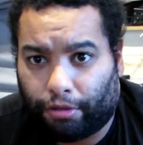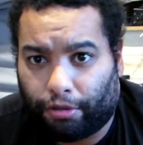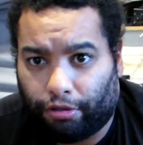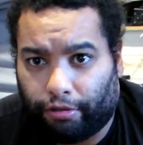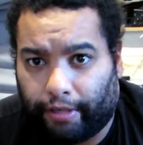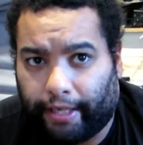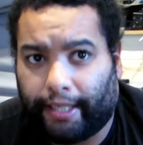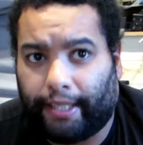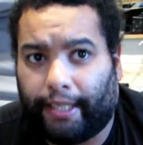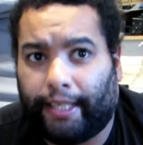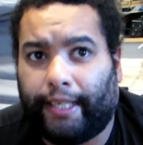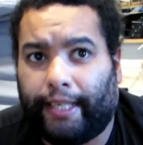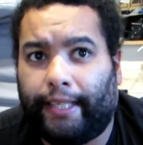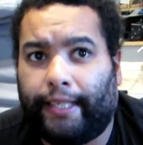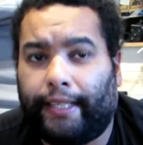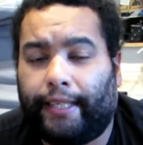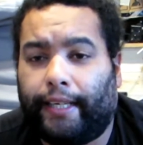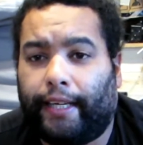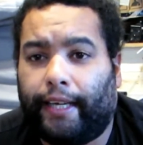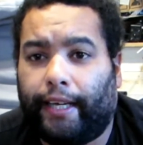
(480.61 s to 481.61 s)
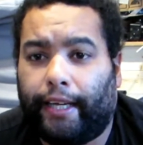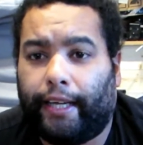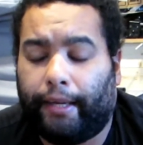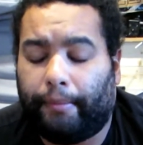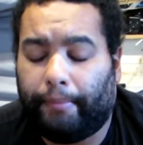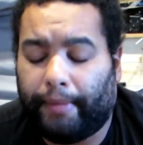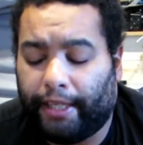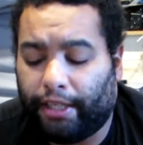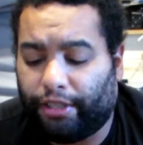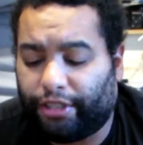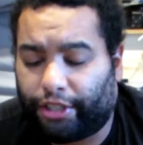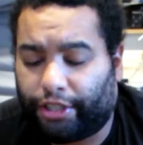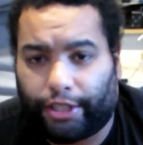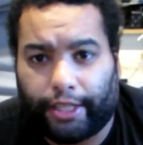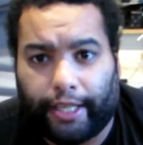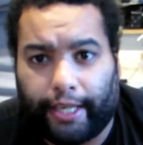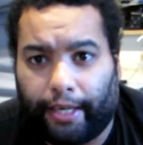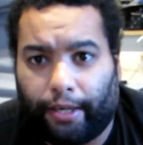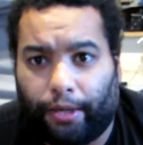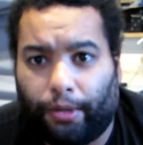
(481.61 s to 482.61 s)
correctly, each
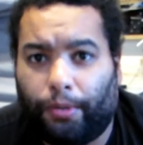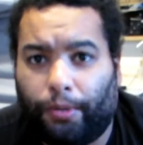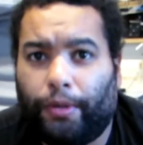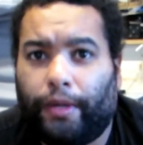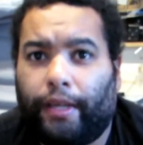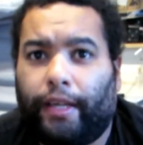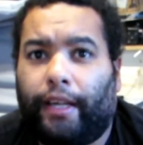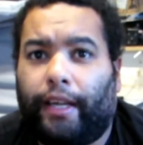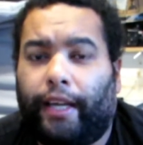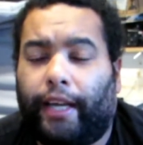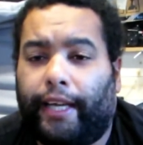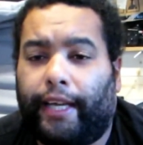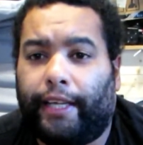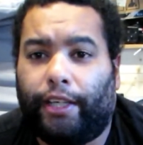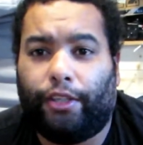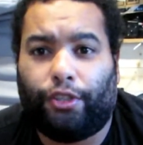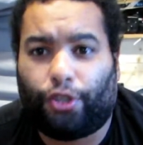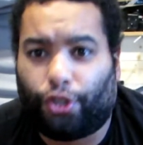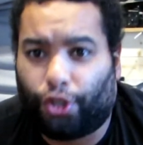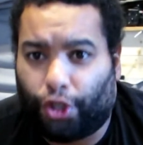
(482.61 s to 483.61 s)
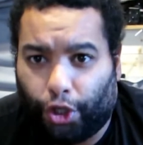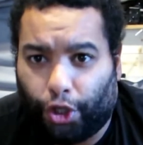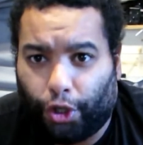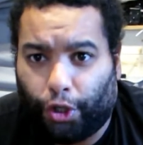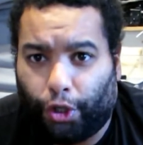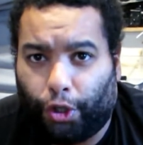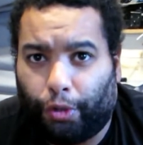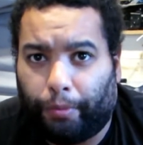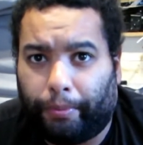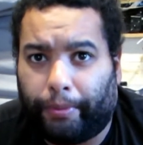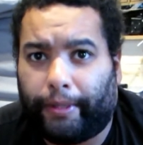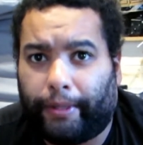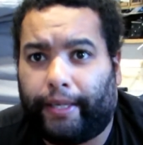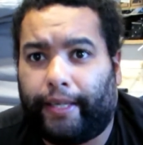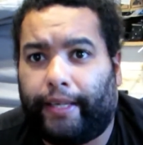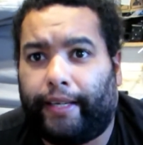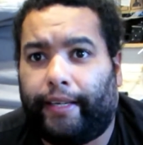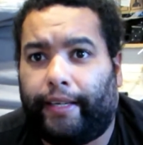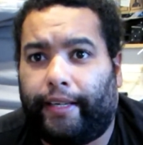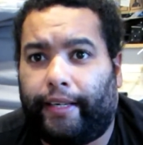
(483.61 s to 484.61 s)
cell, each tube,
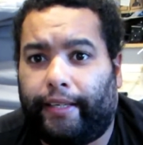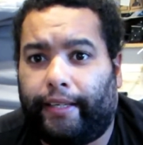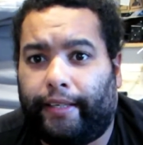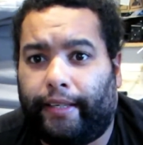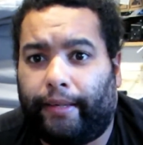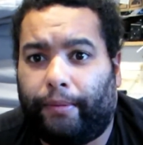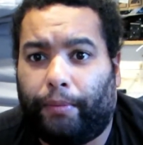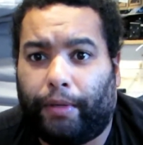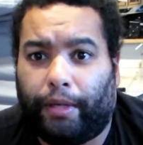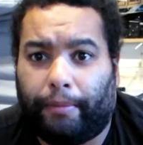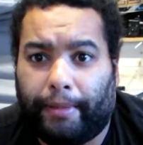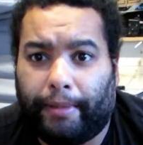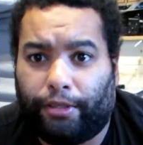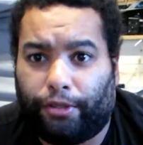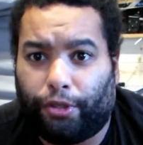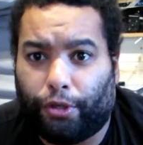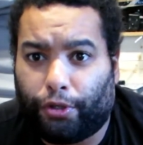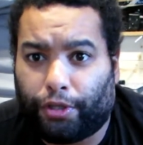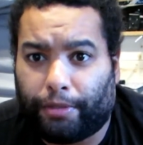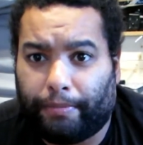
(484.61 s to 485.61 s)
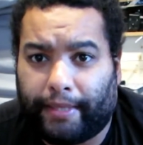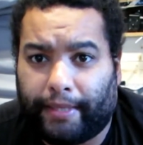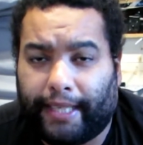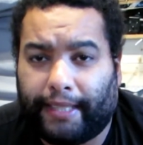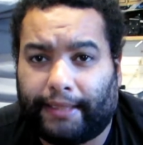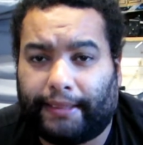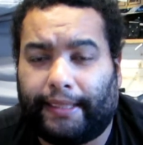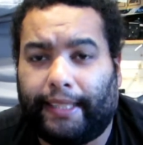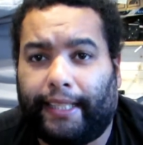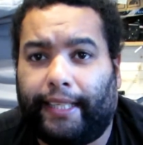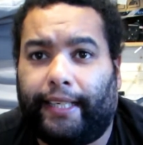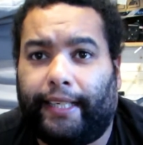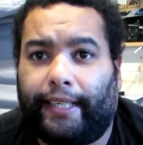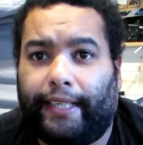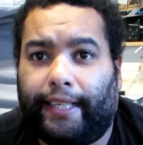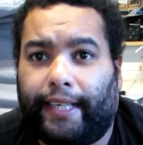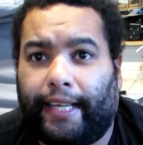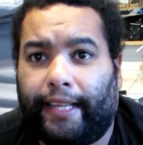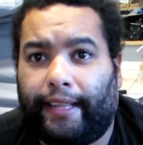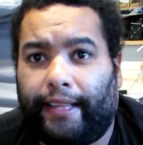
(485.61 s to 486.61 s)
and we're going to be doing some testing,
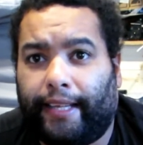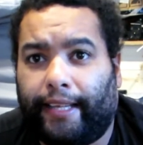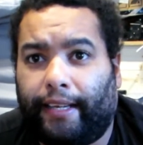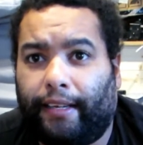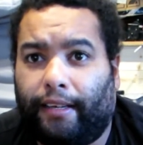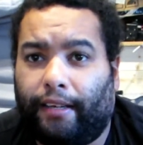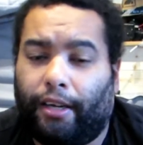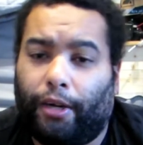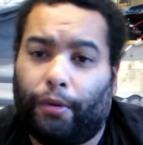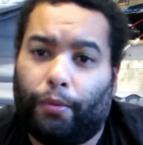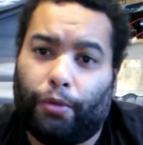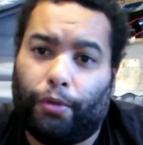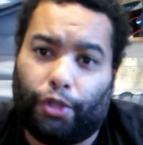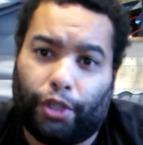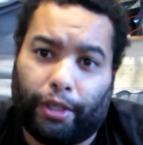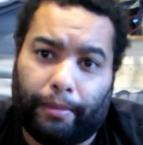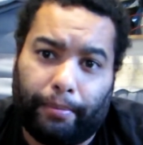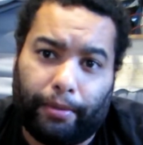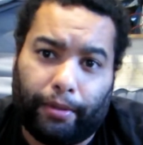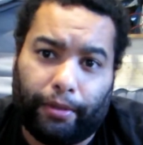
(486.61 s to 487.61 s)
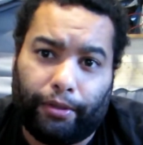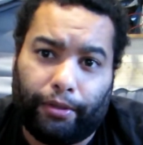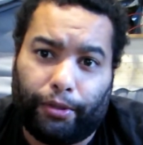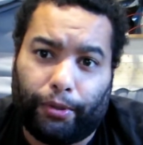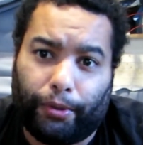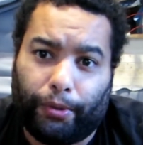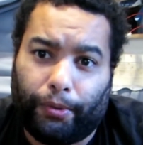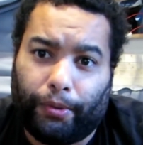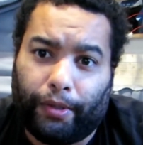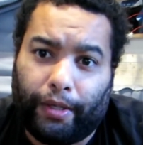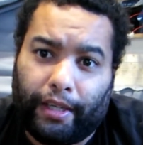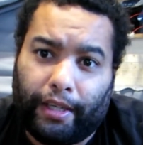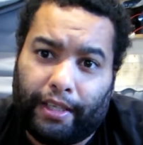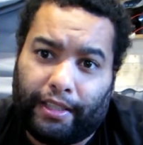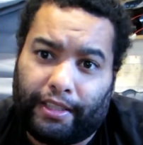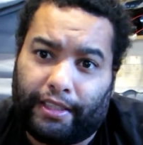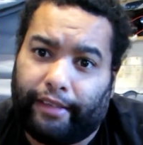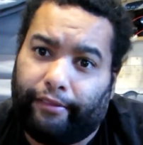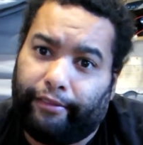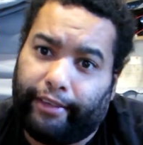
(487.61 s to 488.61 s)
and then I will jump onto
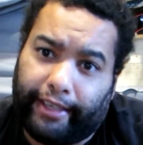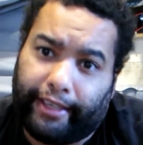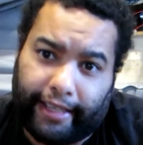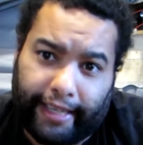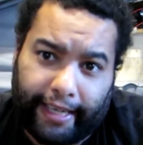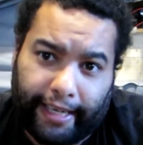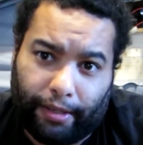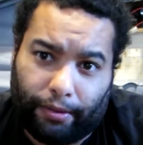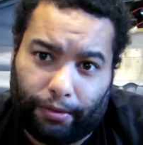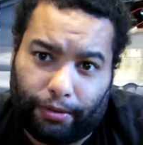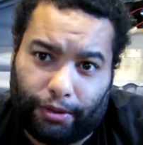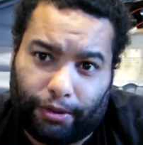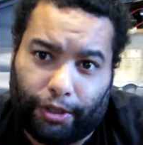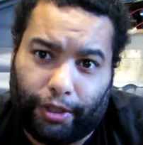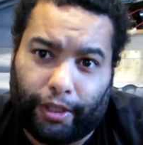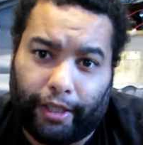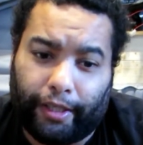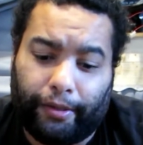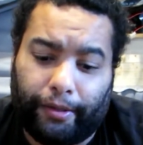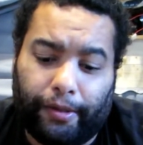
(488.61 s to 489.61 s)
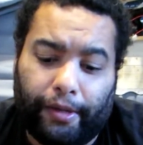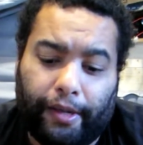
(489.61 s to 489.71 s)
something else, you know.